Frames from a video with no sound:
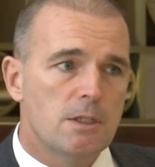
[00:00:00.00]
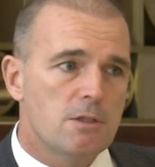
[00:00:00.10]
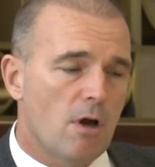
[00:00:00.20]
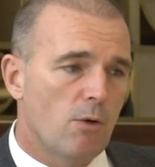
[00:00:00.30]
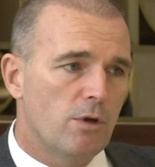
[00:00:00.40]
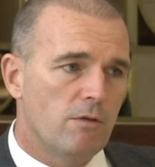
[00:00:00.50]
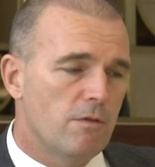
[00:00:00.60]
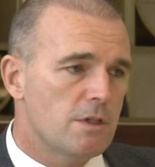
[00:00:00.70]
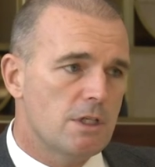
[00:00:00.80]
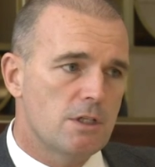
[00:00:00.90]
So I would
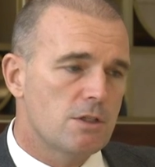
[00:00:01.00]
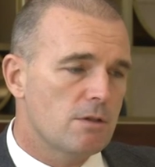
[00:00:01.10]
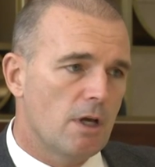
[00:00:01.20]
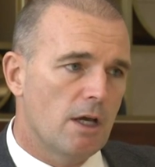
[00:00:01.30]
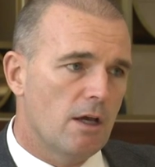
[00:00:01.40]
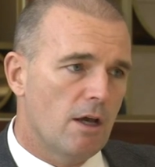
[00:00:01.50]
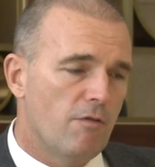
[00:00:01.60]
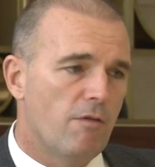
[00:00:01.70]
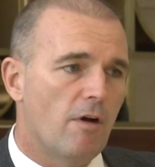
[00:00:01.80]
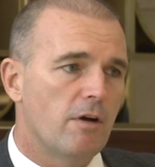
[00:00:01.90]
envisage a
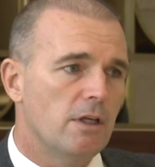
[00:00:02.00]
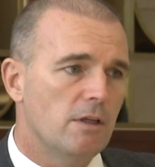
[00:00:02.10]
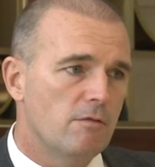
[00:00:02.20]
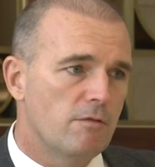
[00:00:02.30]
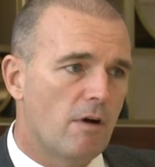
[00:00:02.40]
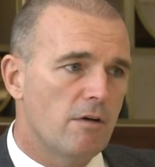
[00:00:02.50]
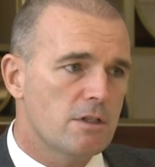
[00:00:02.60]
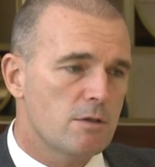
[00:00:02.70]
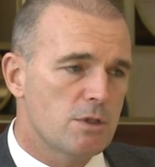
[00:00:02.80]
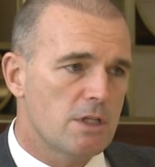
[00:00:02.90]
very, very
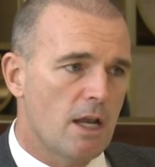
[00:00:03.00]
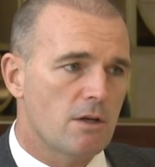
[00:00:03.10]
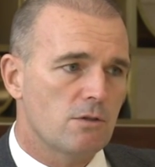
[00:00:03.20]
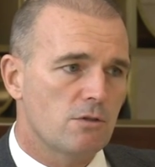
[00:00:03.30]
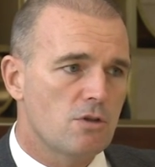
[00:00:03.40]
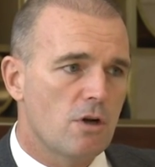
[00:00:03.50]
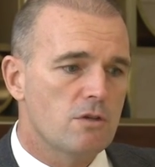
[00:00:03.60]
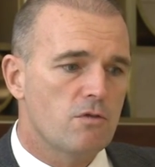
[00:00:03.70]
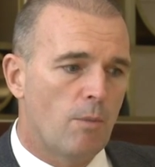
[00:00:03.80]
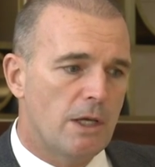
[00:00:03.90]
substantial
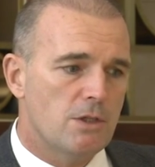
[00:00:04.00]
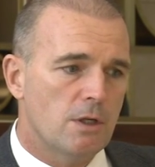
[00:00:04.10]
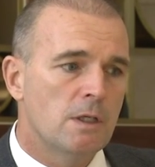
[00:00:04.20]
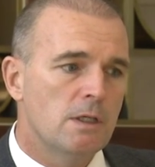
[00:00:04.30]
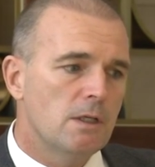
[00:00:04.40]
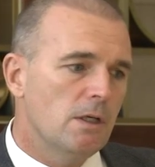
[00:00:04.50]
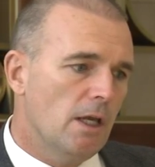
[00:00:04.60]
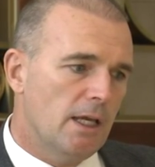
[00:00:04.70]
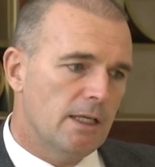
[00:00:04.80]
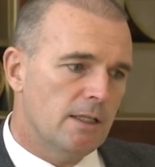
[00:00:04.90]
transformation
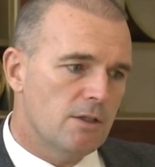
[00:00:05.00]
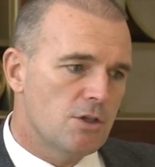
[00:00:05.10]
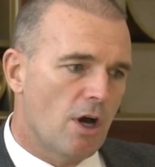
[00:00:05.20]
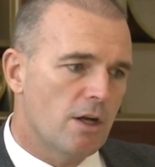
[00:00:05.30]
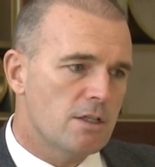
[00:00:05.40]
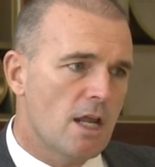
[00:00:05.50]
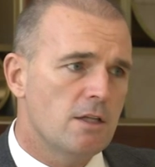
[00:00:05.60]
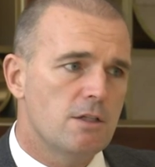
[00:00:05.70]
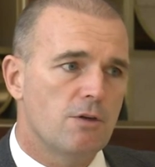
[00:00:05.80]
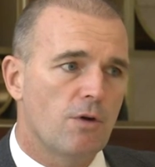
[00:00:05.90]
in China's
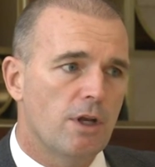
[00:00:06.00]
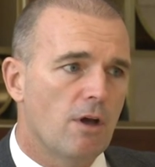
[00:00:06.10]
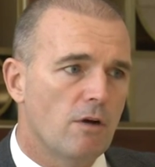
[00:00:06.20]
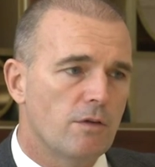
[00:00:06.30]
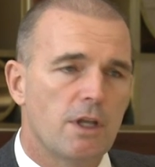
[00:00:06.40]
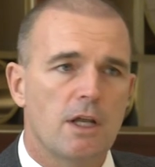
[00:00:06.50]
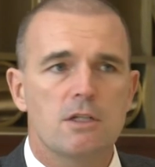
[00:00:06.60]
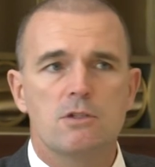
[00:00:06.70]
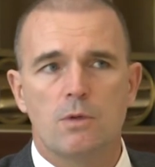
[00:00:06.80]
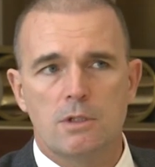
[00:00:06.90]
energy grid over the
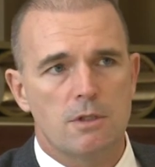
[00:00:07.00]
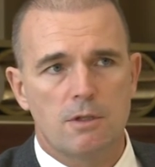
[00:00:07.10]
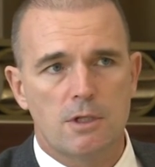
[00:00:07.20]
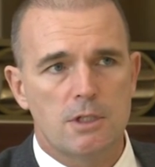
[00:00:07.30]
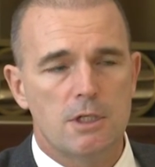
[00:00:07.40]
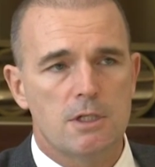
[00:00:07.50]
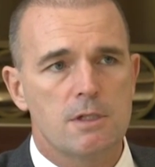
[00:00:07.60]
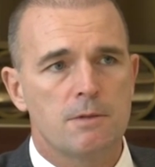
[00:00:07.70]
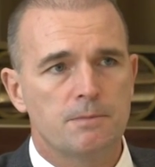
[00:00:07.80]
next 20 to 30 years.